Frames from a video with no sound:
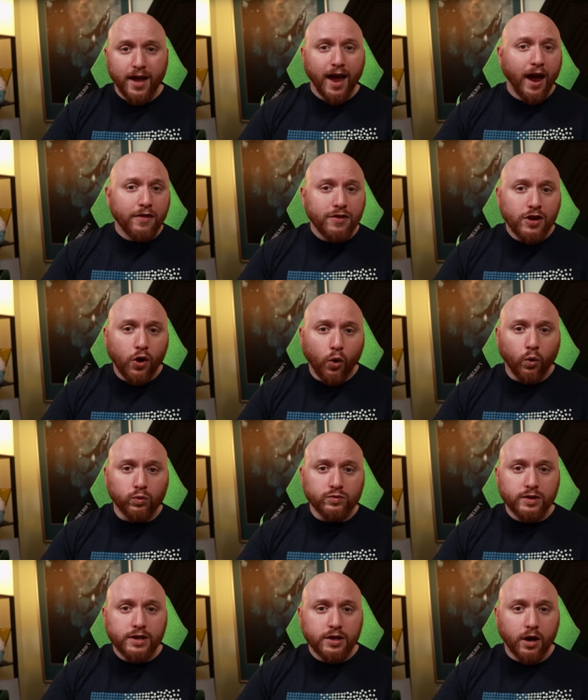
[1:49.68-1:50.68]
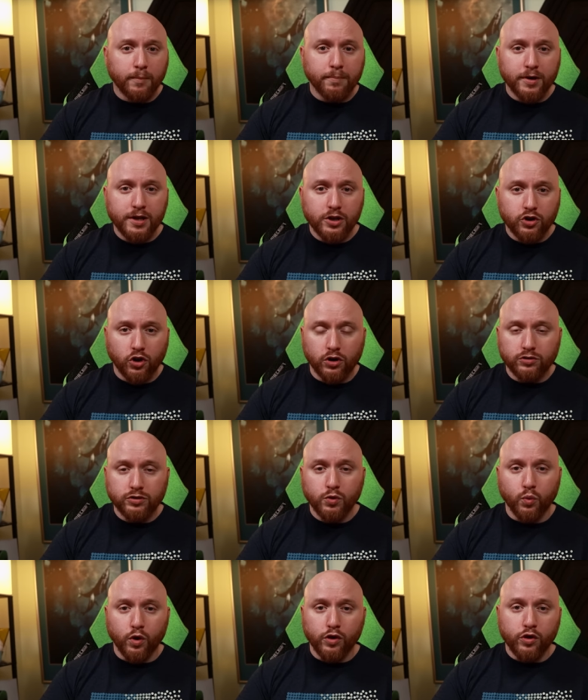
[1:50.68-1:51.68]
and the only company currently
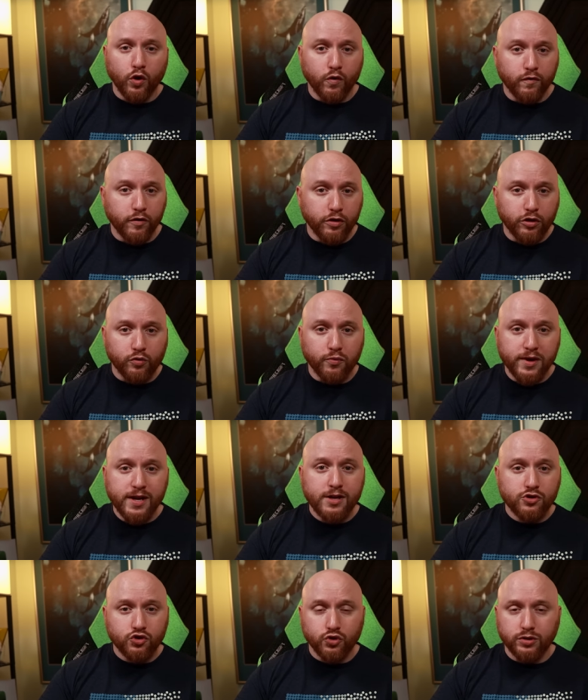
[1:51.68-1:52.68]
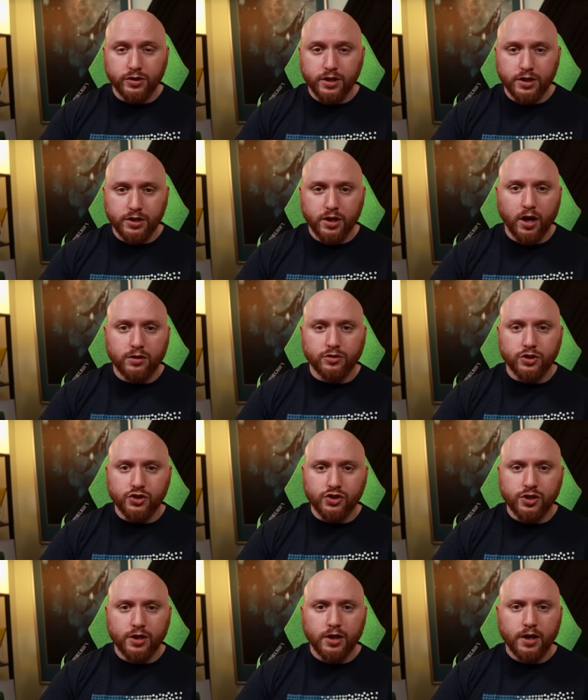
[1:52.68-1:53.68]
worth over $3 trillion.
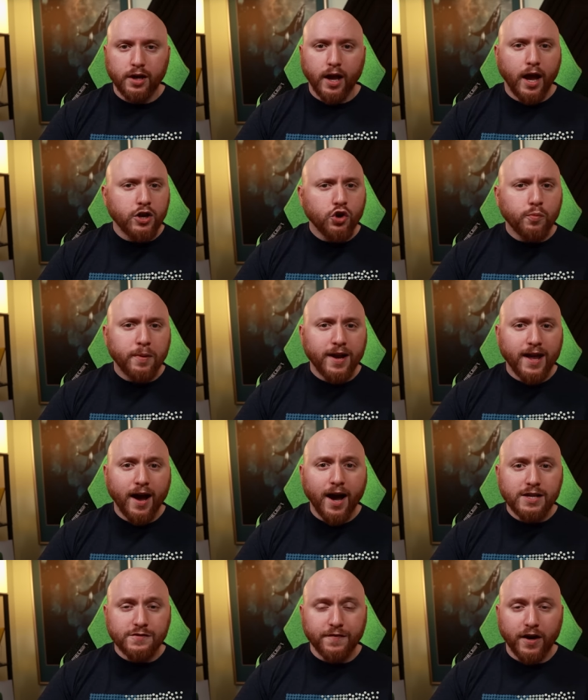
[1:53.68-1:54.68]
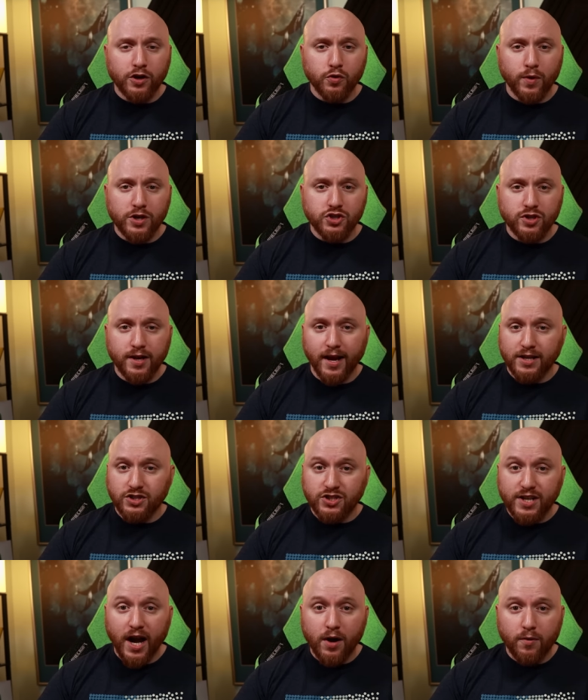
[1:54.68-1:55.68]
And OpenAI's valuation has
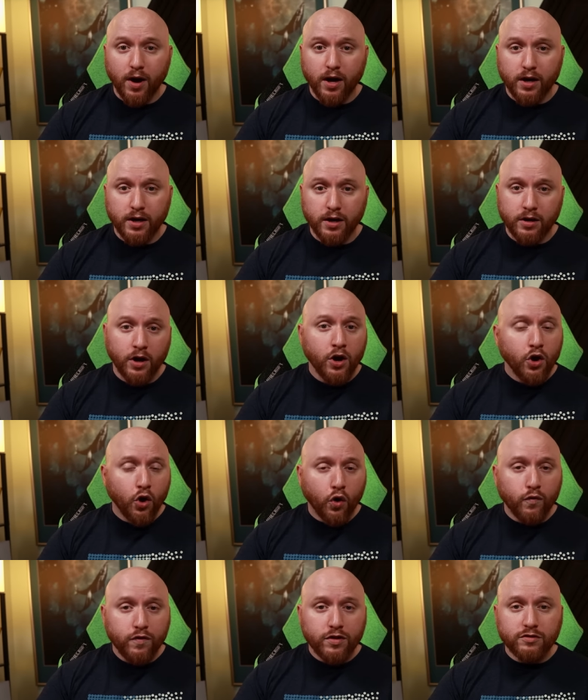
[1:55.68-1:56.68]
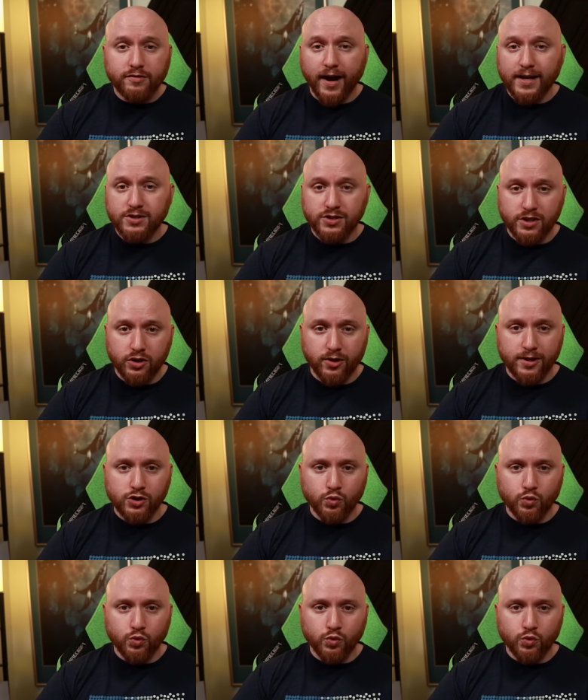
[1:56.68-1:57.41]
skyrocketed over the last year as